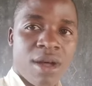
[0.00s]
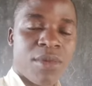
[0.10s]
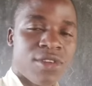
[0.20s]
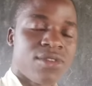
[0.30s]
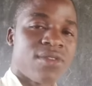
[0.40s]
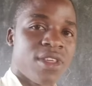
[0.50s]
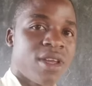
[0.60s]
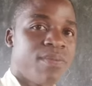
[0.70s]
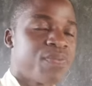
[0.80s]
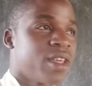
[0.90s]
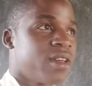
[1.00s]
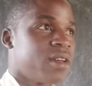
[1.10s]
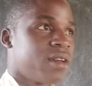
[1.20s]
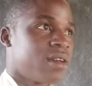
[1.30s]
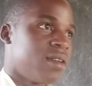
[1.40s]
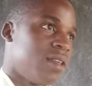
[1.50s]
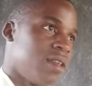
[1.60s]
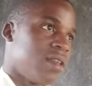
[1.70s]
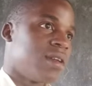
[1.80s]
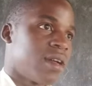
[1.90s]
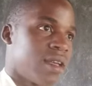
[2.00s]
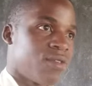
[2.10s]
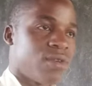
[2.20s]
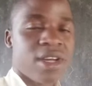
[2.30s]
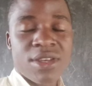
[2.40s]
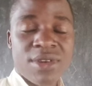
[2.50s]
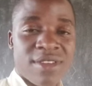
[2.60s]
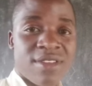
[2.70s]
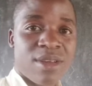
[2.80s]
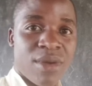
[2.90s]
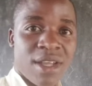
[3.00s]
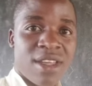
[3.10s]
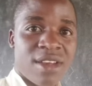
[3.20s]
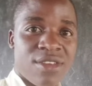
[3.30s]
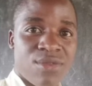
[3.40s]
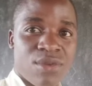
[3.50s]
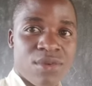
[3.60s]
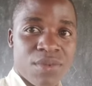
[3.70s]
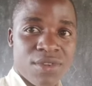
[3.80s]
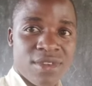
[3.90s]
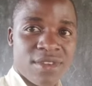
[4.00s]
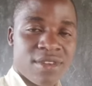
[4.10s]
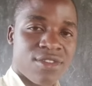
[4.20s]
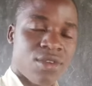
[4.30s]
most of them, and as we categorize them under industrial processes.